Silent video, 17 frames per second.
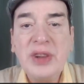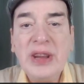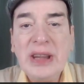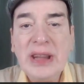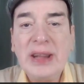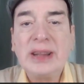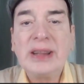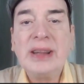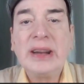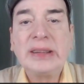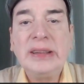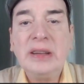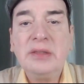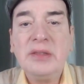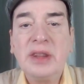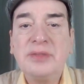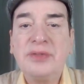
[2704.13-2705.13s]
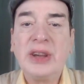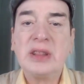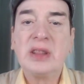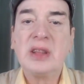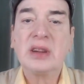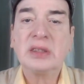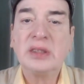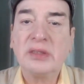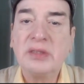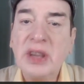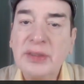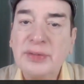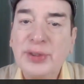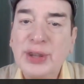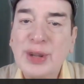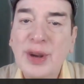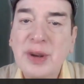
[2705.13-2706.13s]
feel neglected when father is away
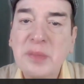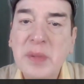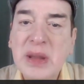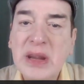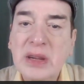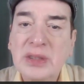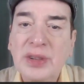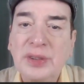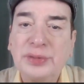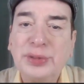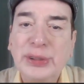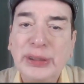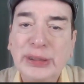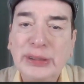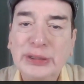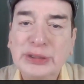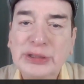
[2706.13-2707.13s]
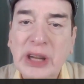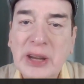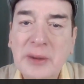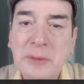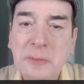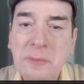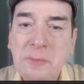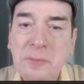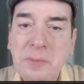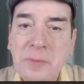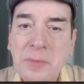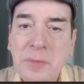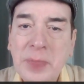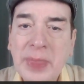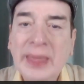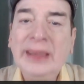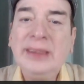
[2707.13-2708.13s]
for long periods of time.
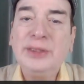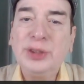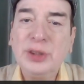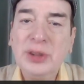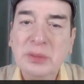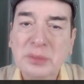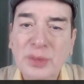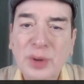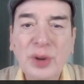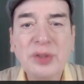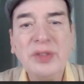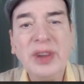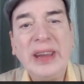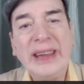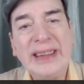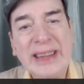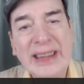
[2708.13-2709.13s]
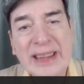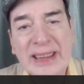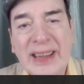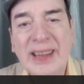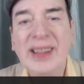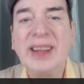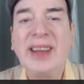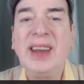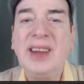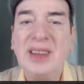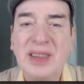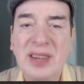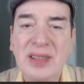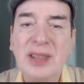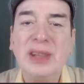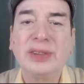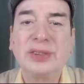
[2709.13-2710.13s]
So the more we can
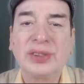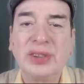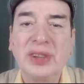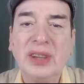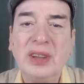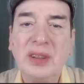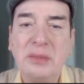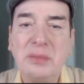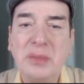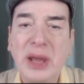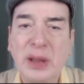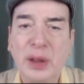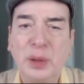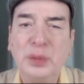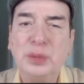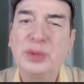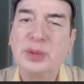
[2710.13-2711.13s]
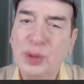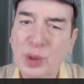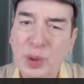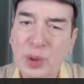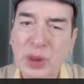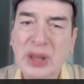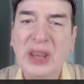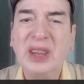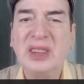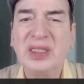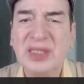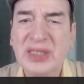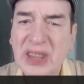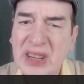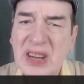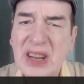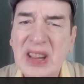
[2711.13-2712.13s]
inculcate this in the man, slowly,
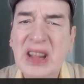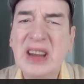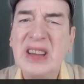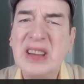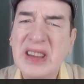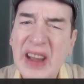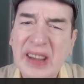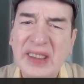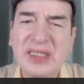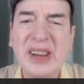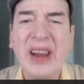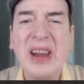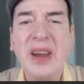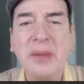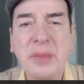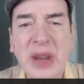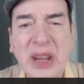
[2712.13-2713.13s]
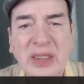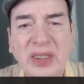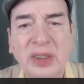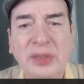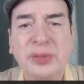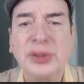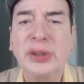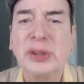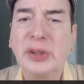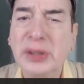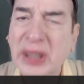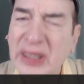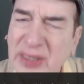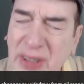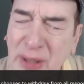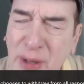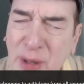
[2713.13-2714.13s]
steadily, takes time, takes effort,
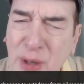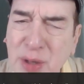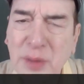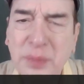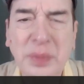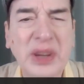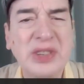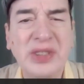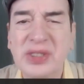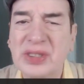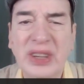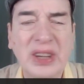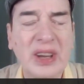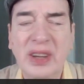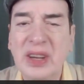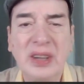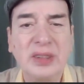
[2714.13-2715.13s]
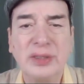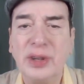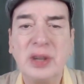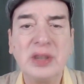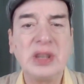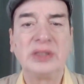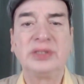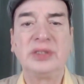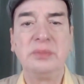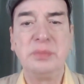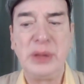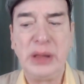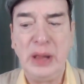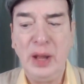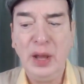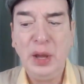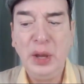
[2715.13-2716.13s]
takes a lot of patience. I agree, it's not as
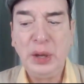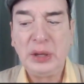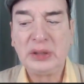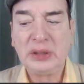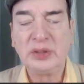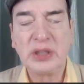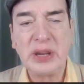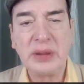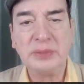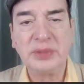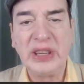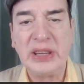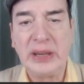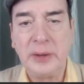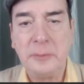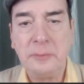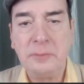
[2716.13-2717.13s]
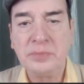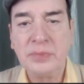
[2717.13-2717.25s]
simple as what I'm saying.